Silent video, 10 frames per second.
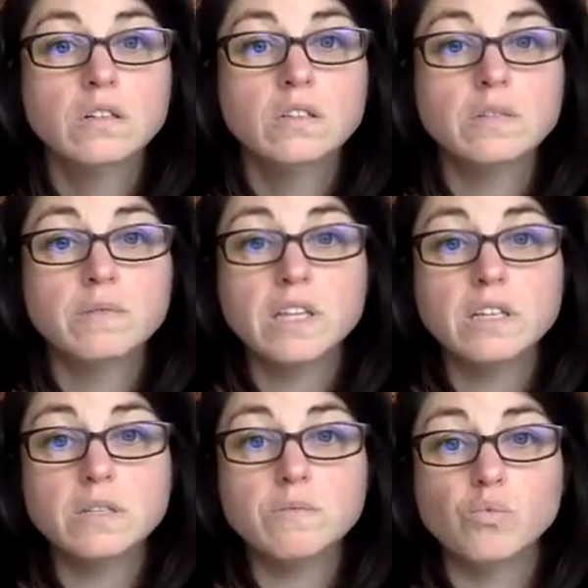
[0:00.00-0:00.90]
So I'm getting
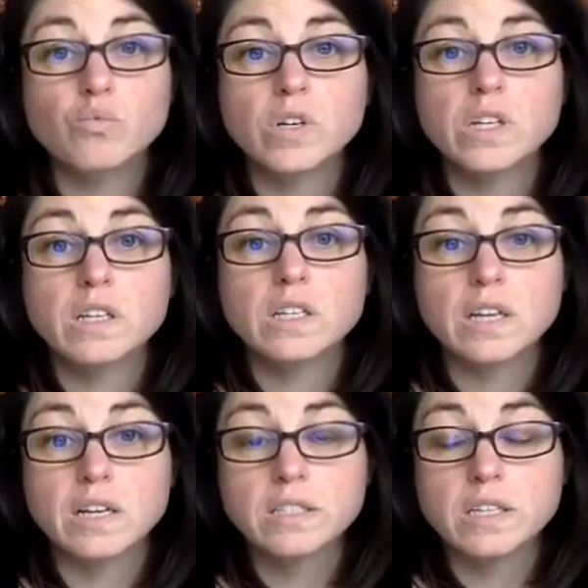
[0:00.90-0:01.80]
some really
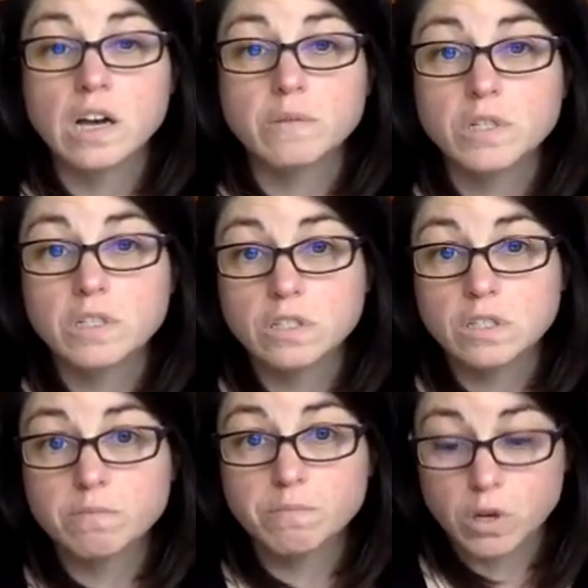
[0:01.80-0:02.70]
nice
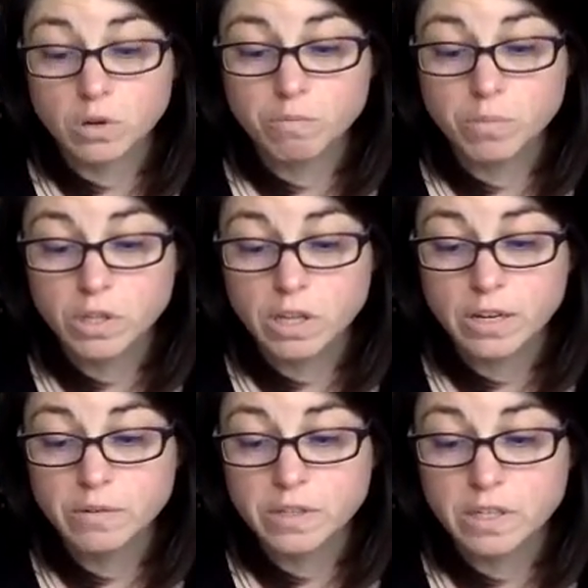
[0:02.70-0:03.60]
options, both
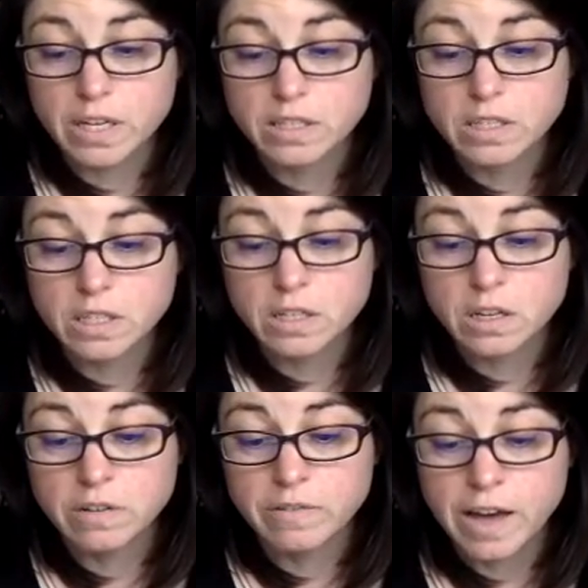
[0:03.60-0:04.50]
playing with the idea
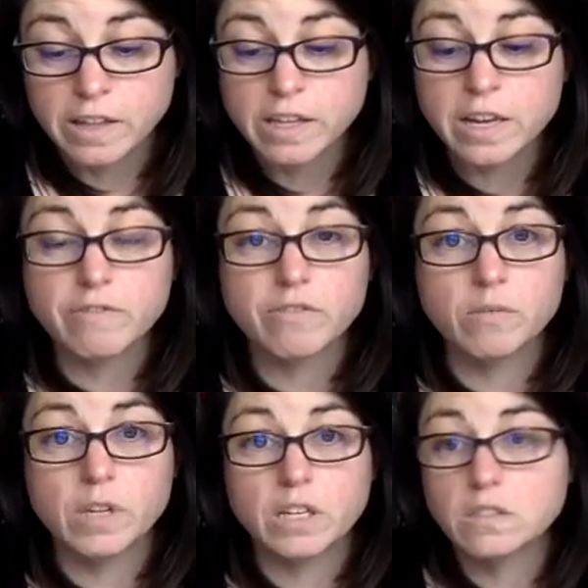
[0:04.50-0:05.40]
of how to get from
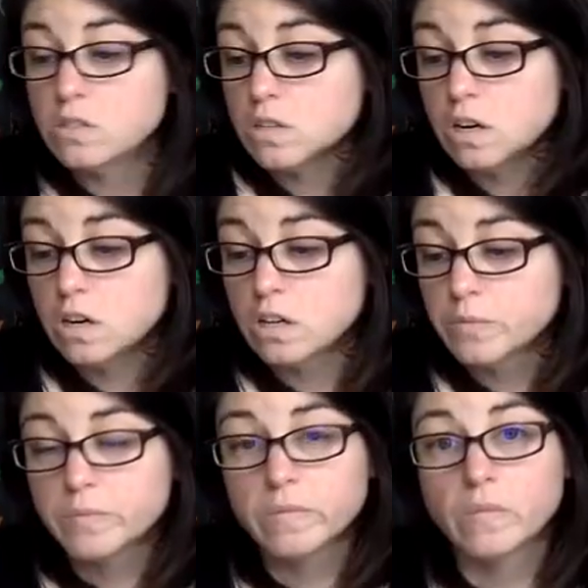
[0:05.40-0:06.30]
light to dark,
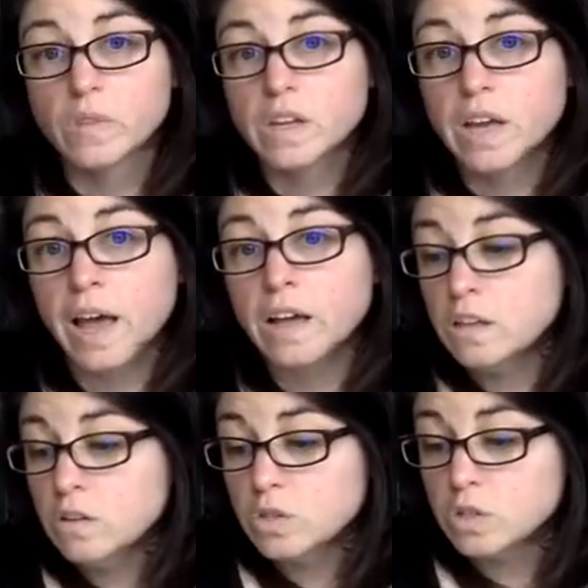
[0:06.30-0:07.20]
how to
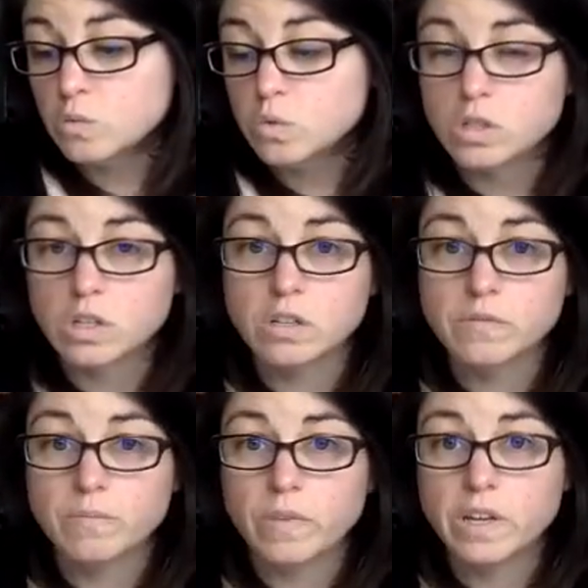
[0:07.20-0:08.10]
use your water
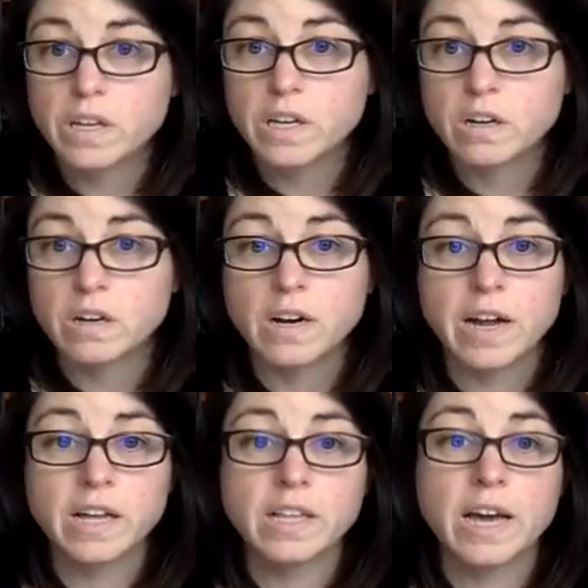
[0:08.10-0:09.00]
here,
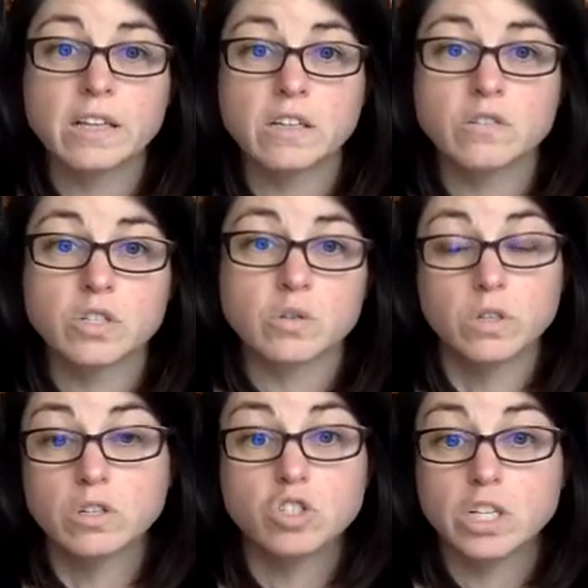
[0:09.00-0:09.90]
and how to use your
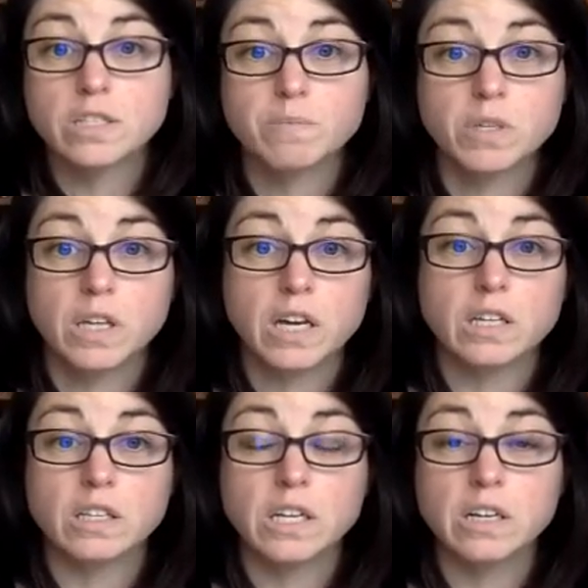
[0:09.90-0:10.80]
water just
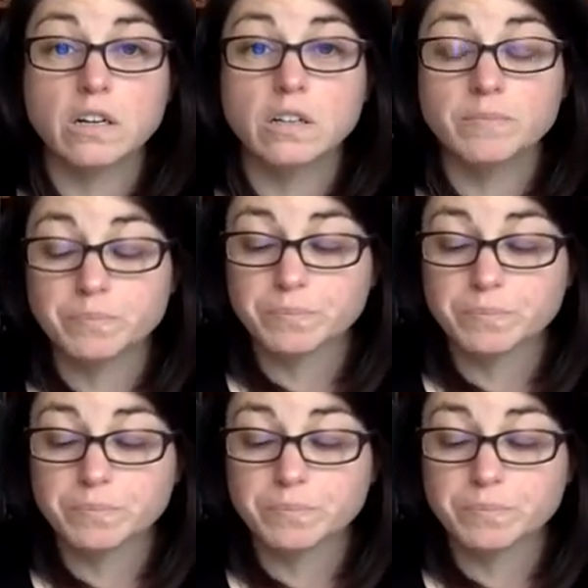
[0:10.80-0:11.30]
plain here.